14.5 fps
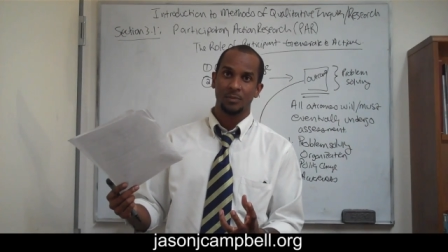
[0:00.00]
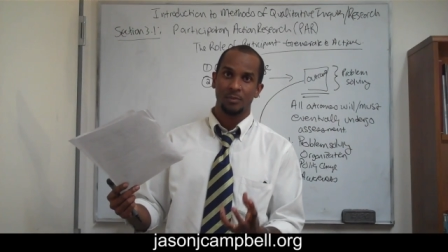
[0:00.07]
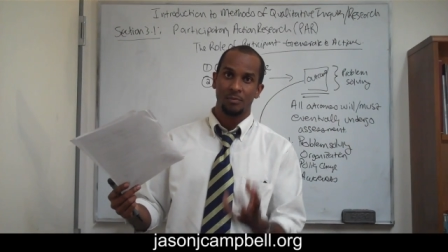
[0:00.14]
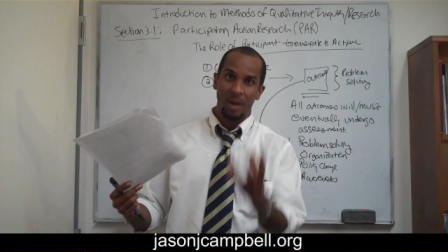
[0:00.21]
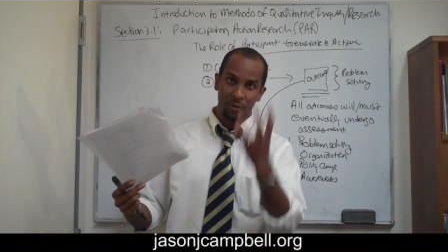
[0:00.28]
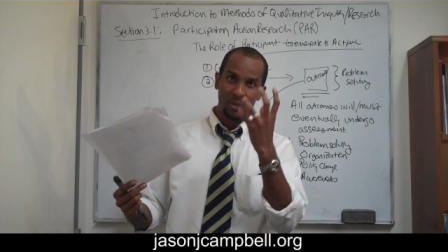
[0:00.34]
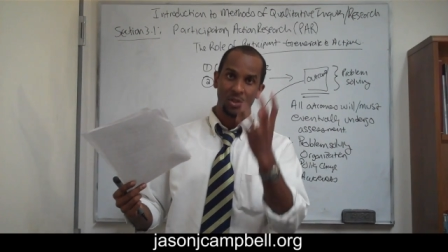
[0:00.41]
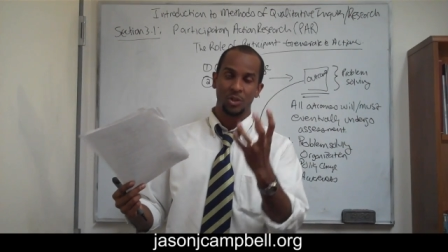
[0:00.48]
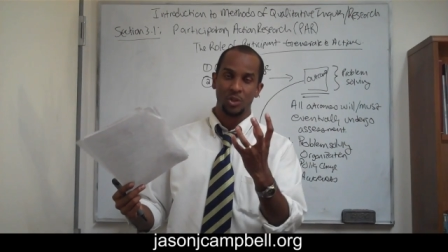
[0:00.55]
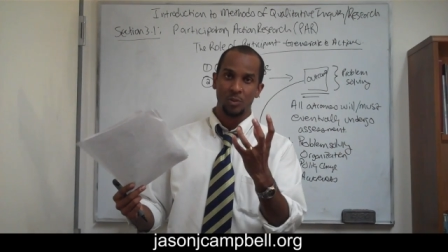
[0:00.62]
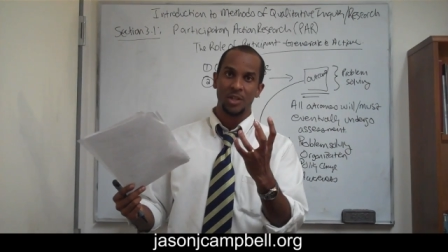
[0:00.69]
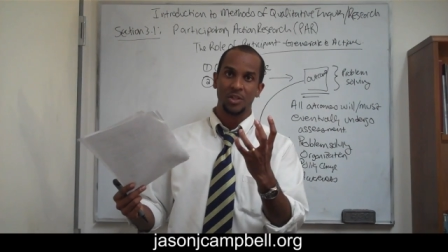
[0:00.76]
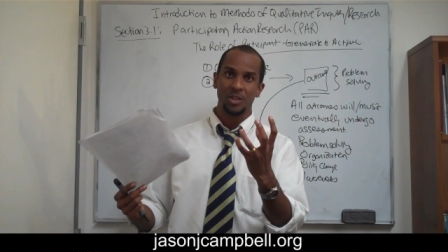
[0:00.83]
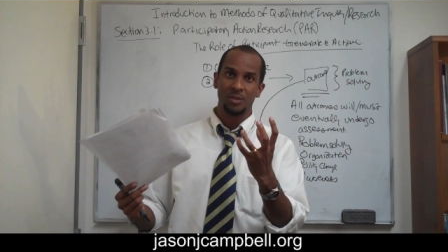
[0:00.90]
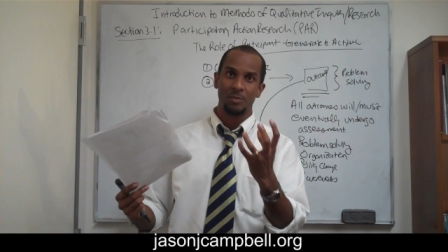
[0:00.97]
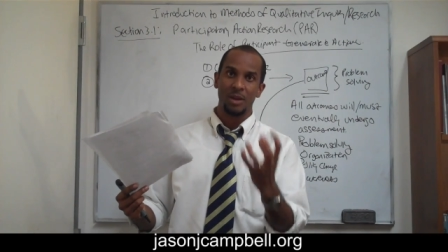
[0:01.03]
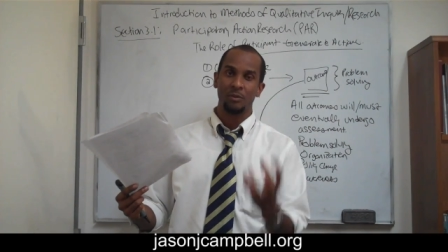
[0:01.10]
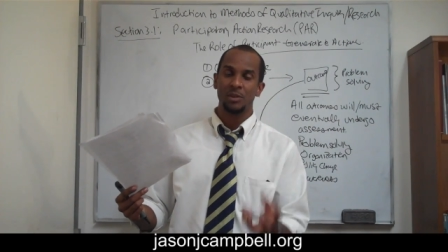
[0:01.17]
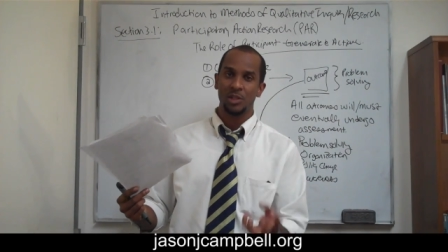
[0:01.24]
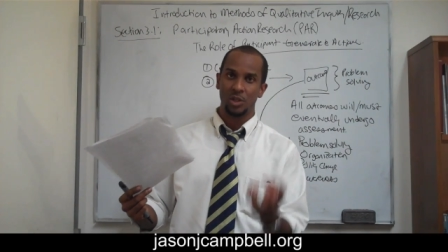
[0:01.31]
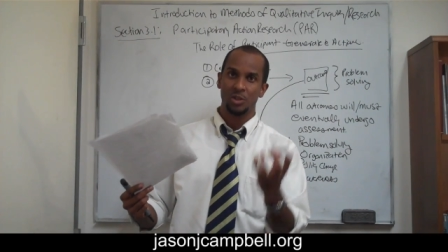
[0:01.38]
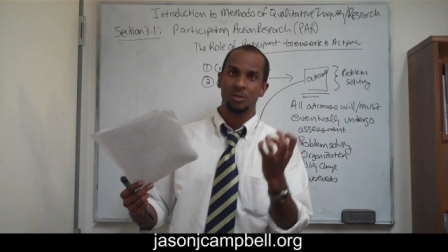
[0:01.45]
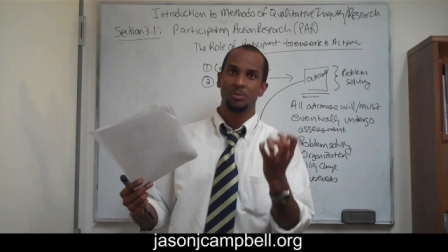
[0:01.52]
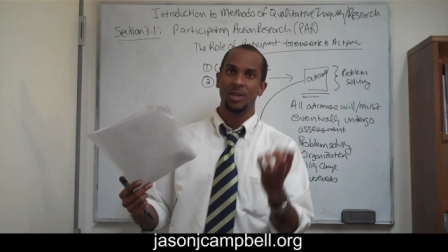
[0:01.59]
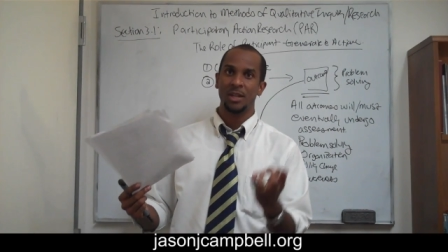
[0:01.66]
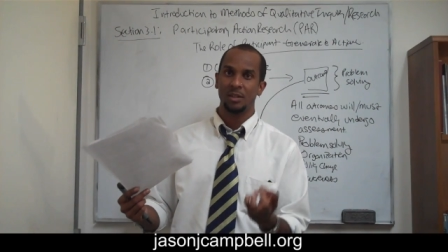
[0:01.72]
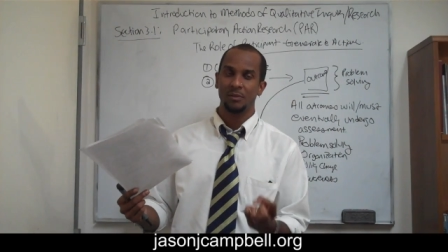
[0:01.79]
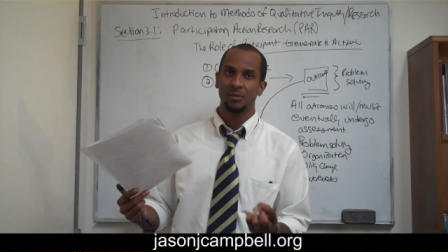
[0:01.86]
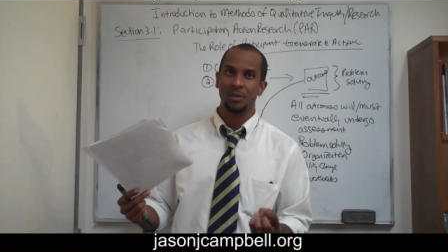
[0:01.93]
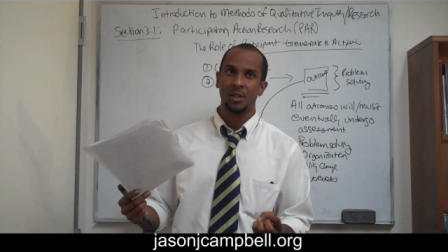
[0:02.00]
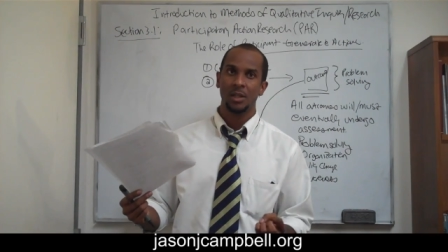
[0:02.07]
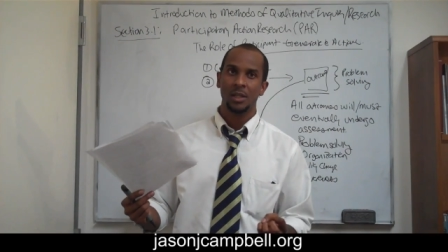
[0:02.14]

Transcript: my research questions, my research objective.